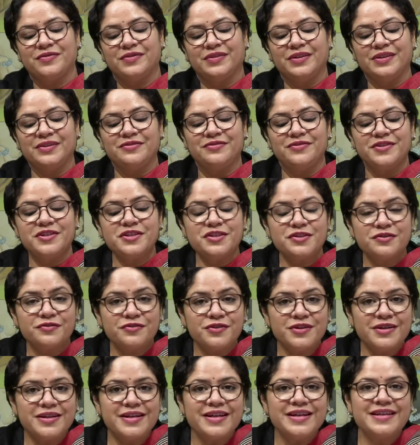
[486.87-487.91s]
the
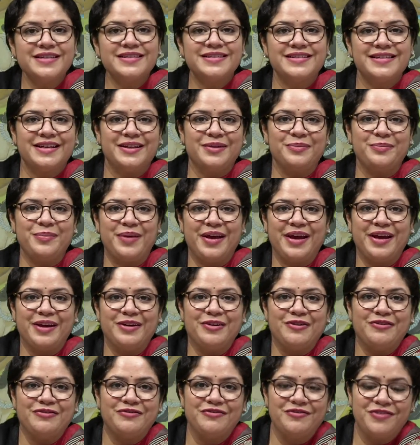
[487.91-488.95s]
wistfulness and the pain
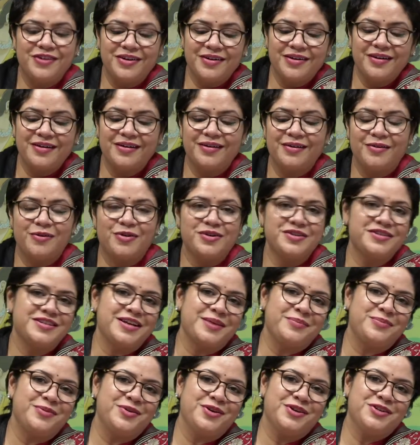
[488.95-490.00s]
of viraha or
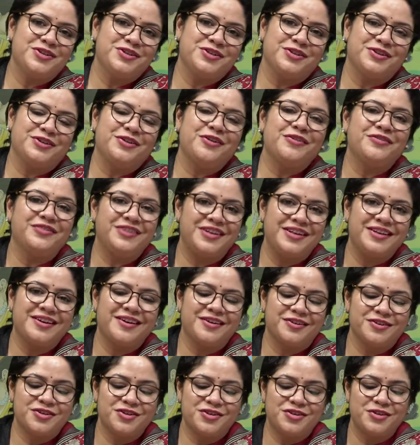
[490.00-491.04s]
separation of the
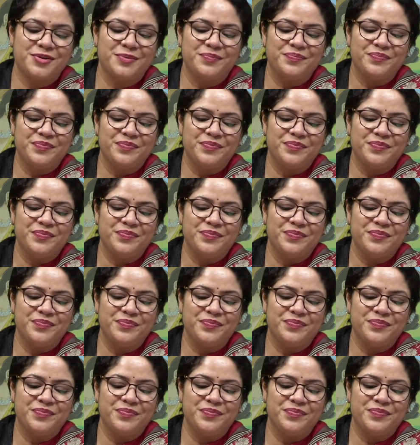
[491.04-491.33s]
yaksh.